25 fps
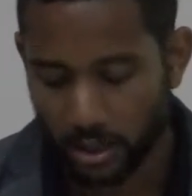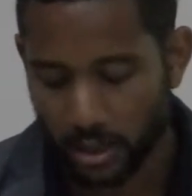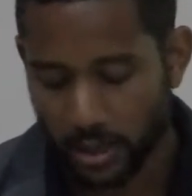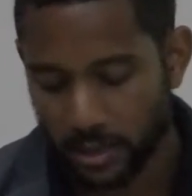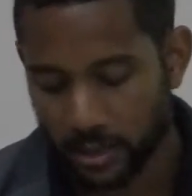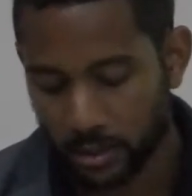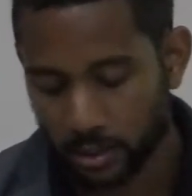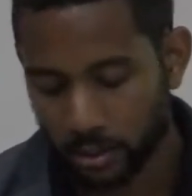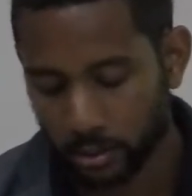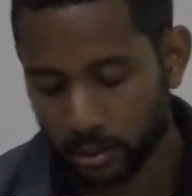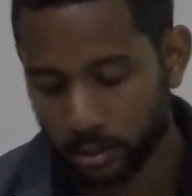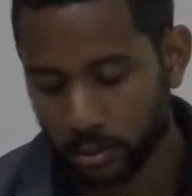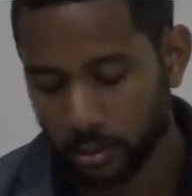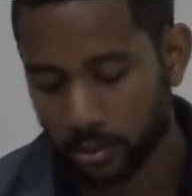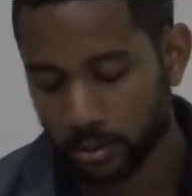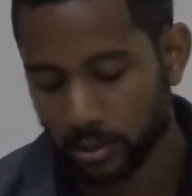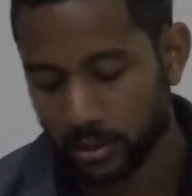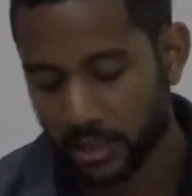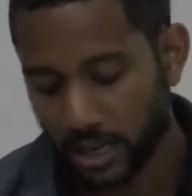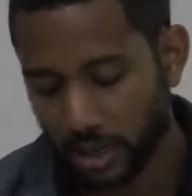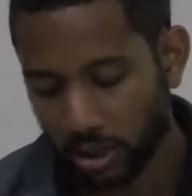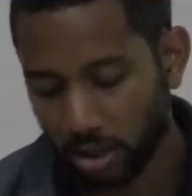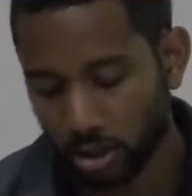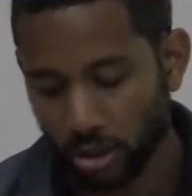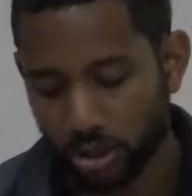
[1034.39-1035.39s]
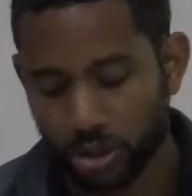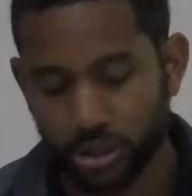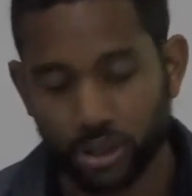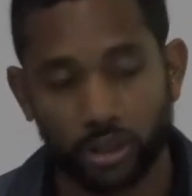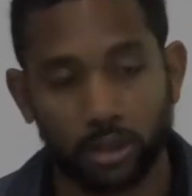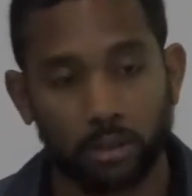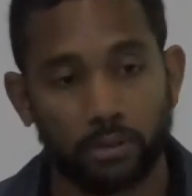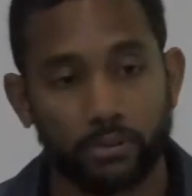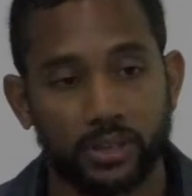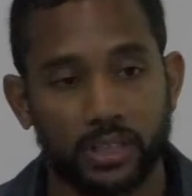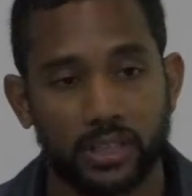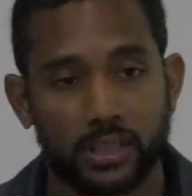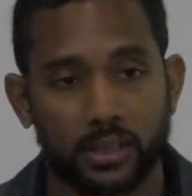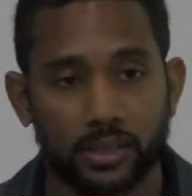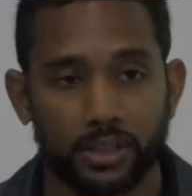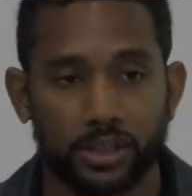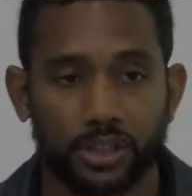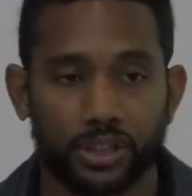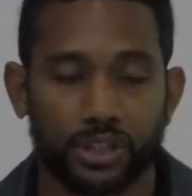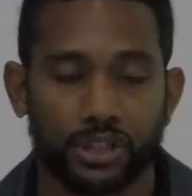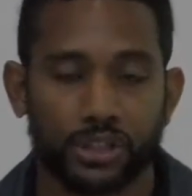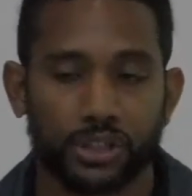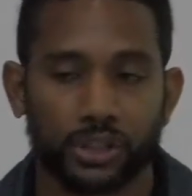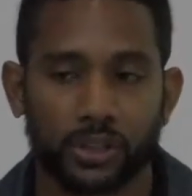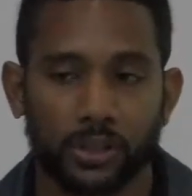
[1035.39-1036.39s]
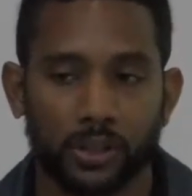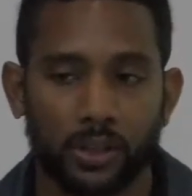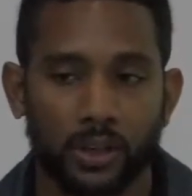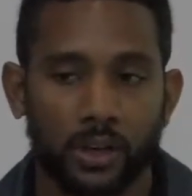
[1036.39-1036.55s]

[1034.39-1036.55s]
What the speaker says: and psychological research.